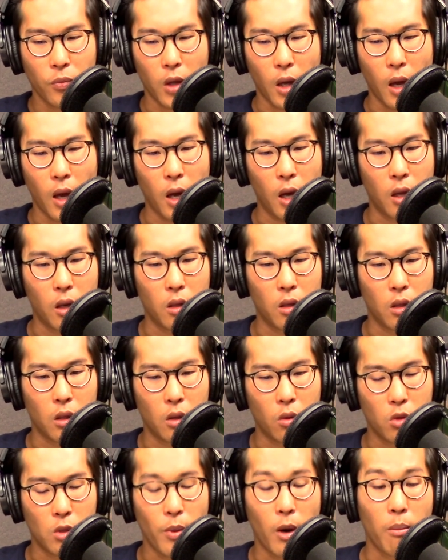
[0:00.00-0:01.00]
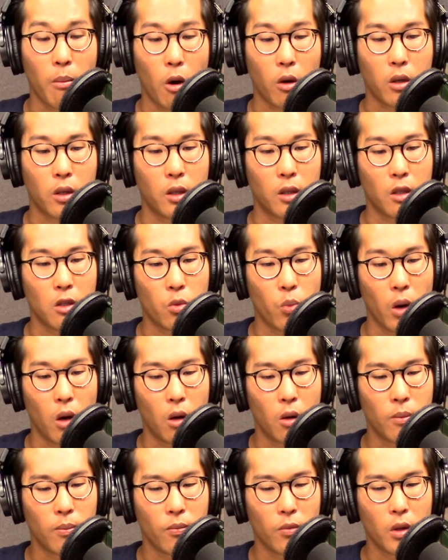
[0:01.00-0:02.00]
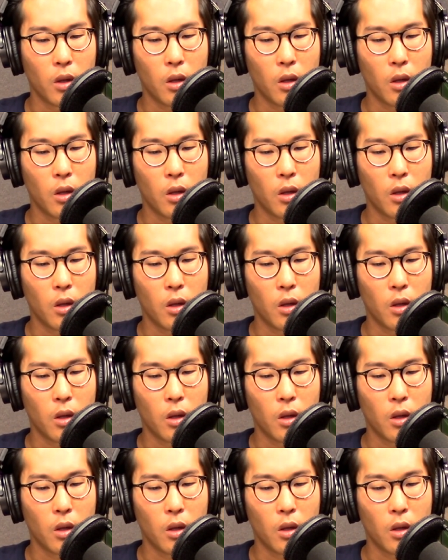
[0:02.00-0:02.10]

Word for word: and it was about marketing as well,